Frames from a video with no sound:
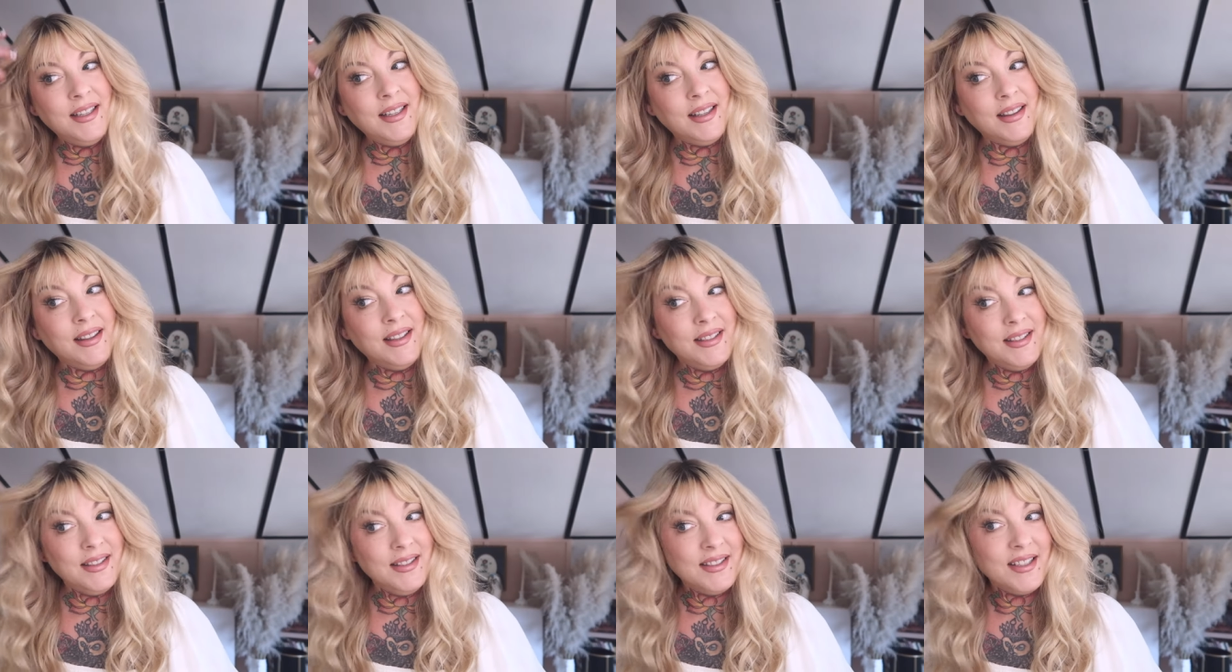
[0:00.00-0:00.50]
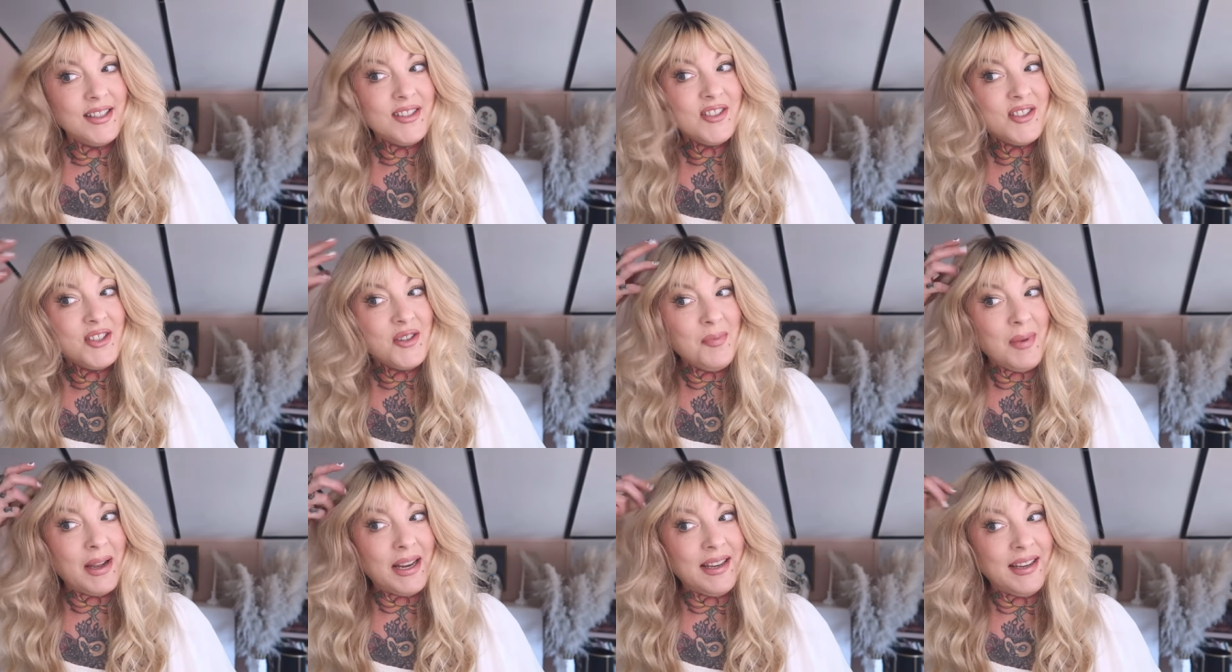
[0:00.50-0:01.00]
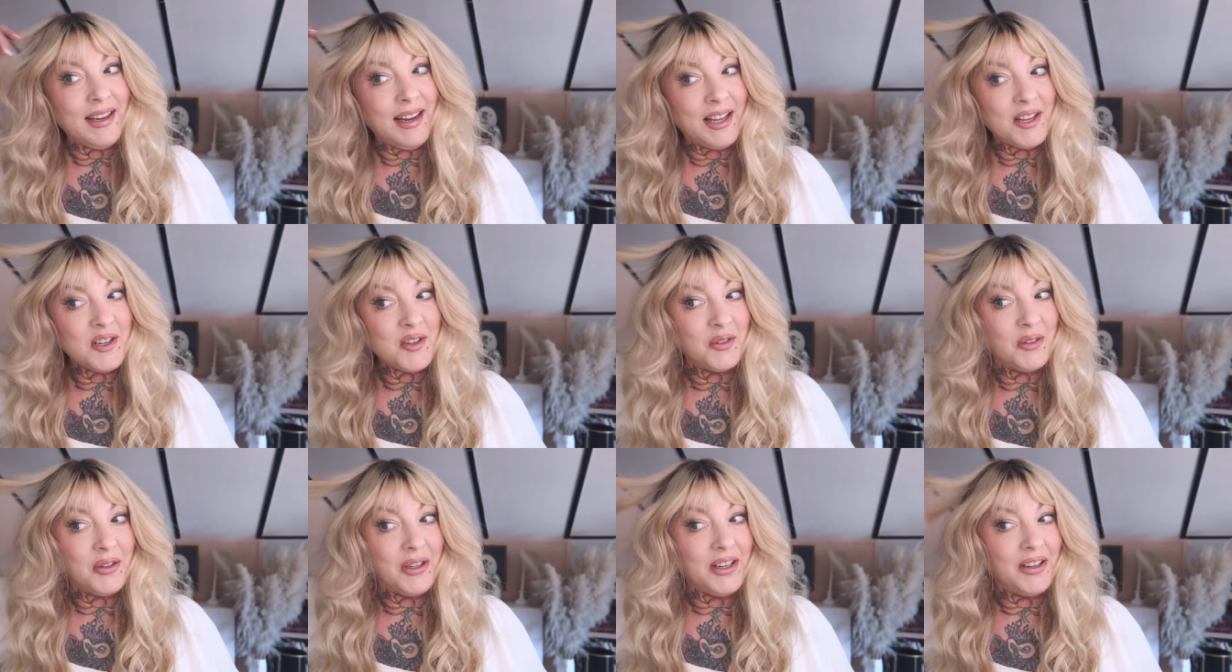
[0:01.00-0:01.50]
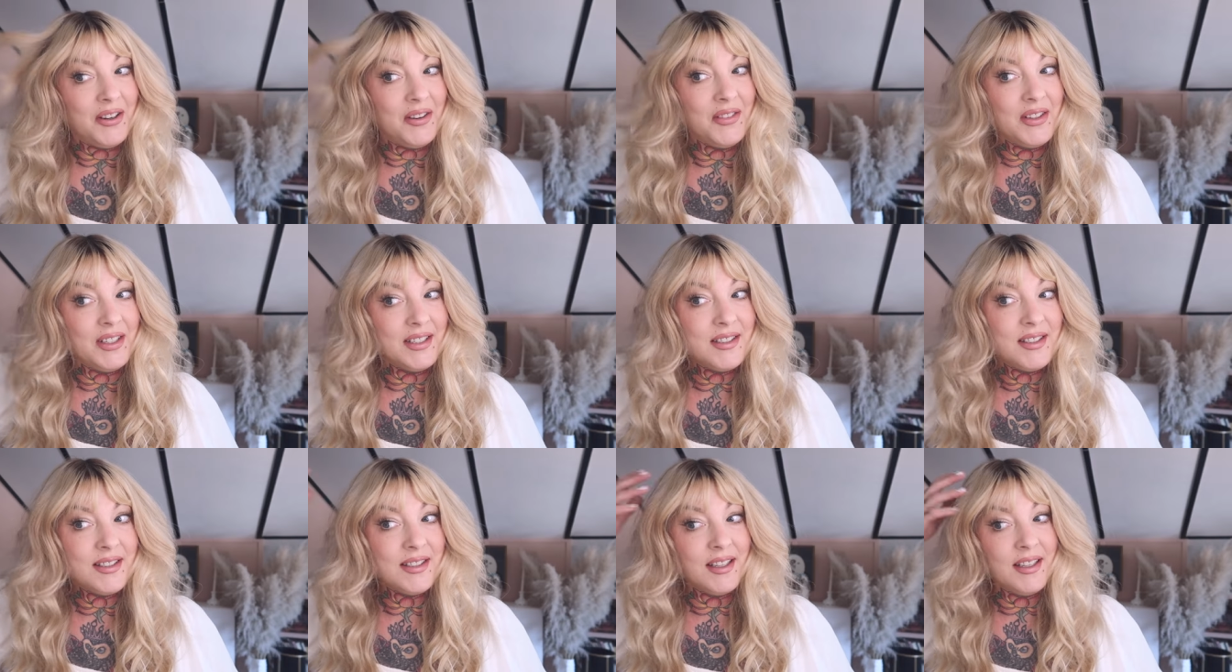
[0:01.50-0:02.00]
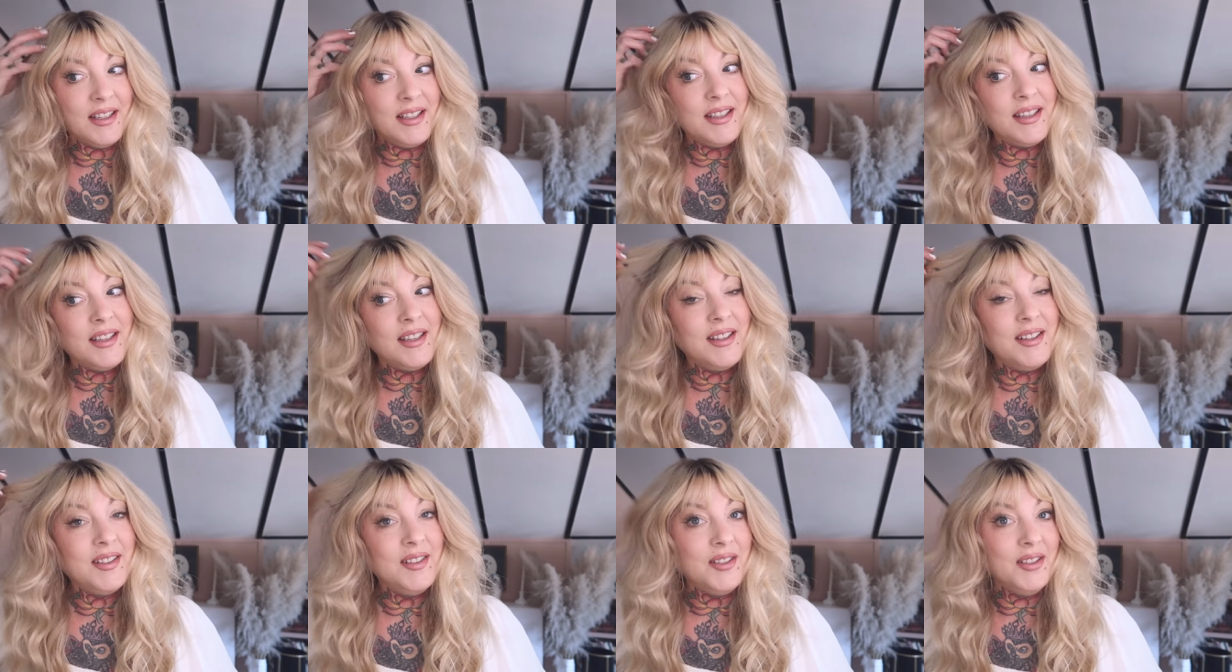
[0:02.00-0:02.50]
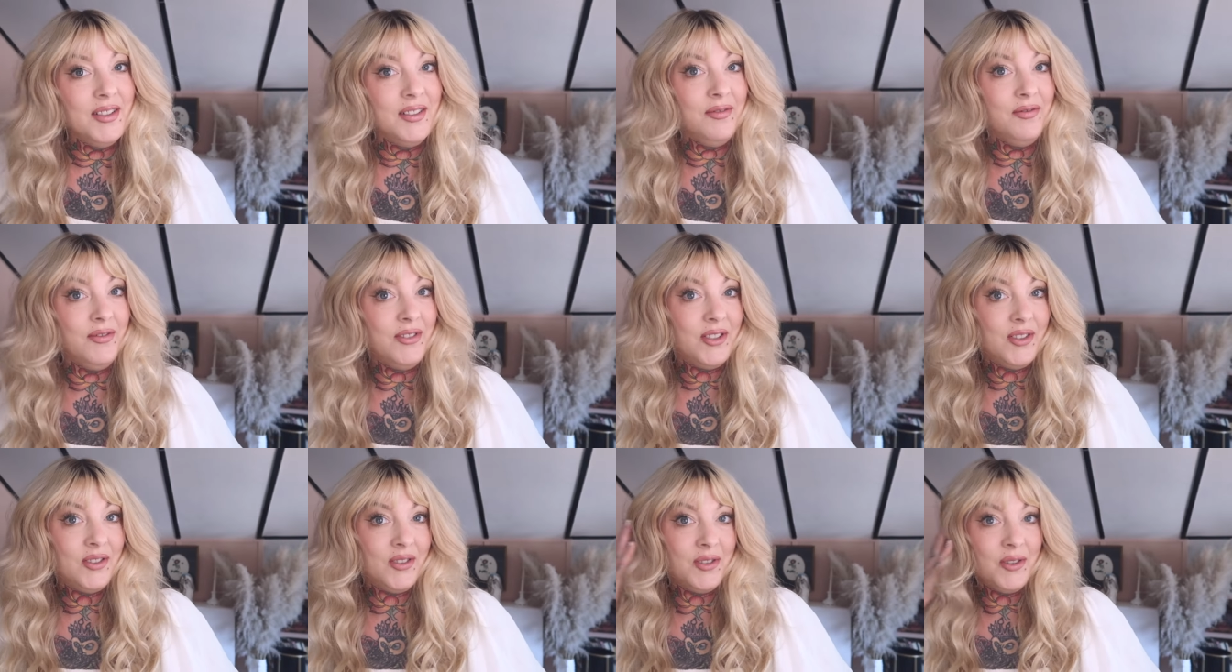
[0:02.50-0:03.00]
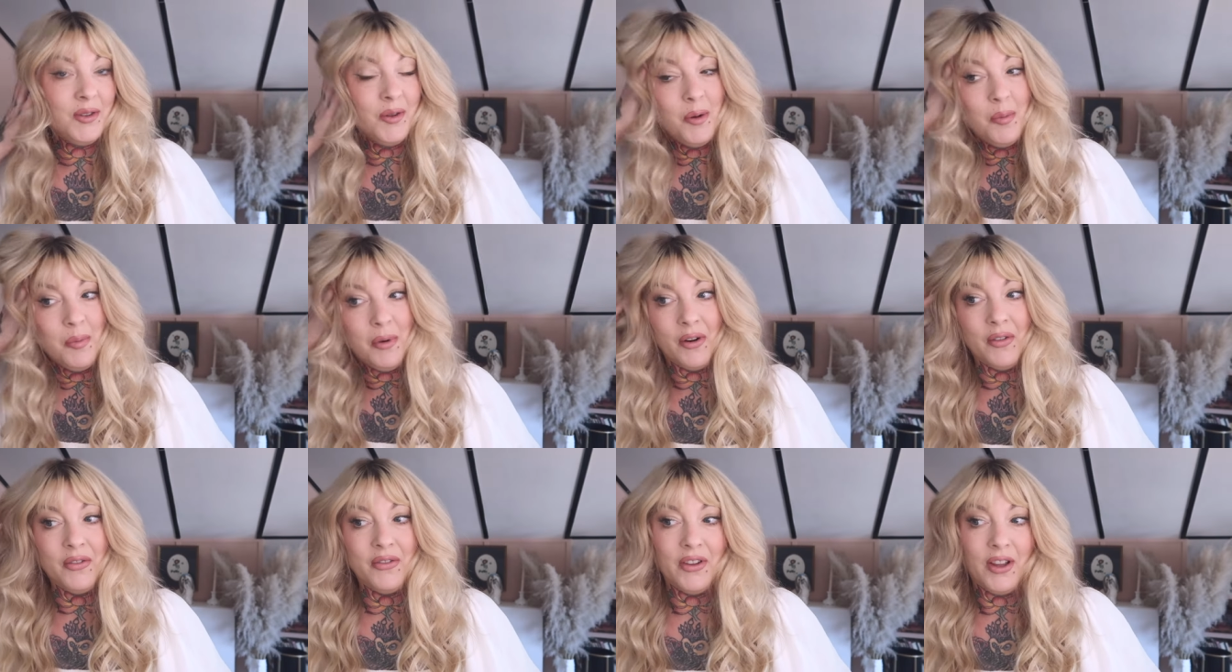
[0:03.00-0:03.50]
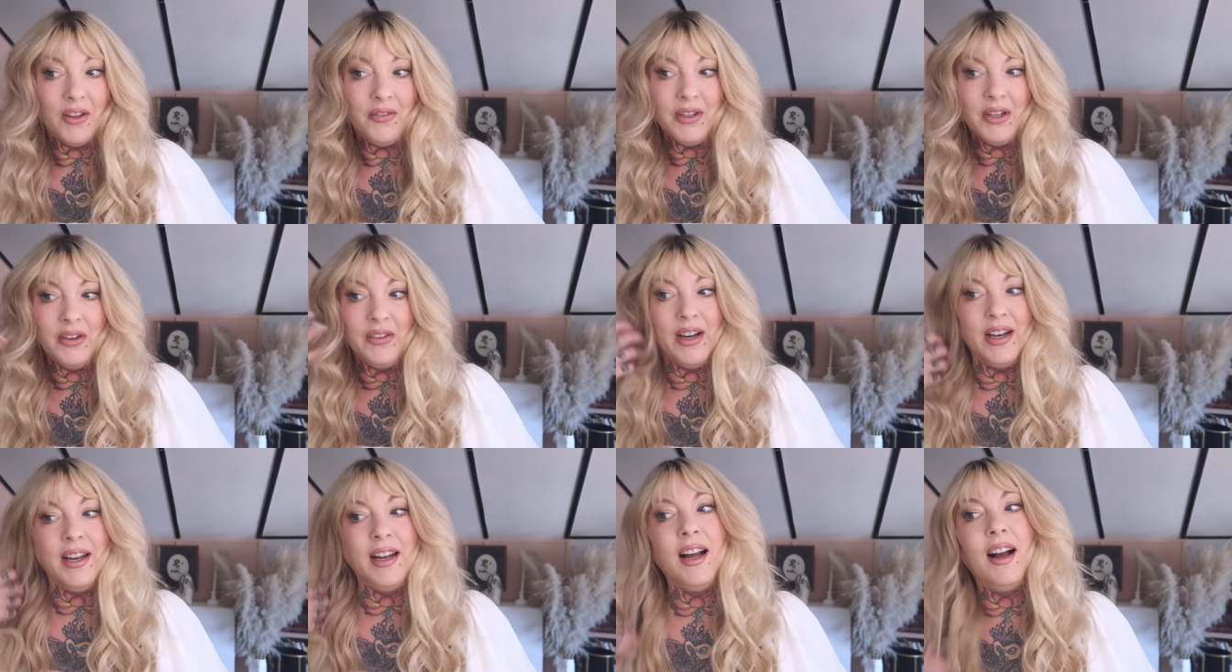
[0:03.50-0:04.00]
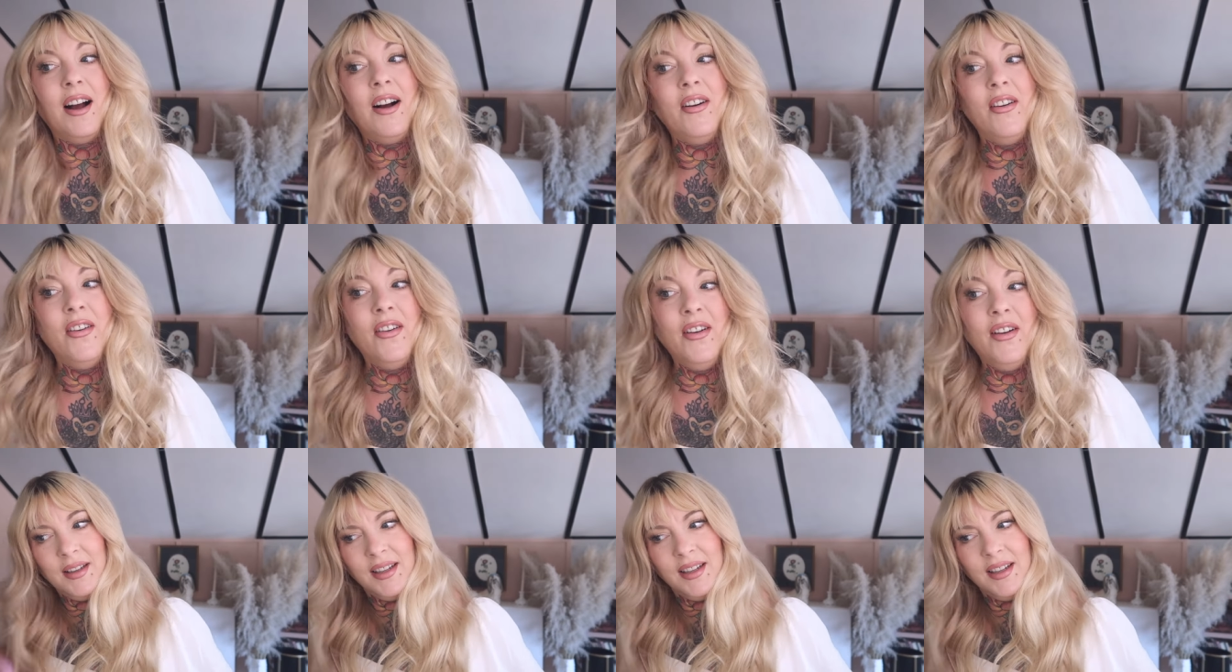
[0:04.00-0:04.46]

And this is actually my natural hair that's like super fluffy right now.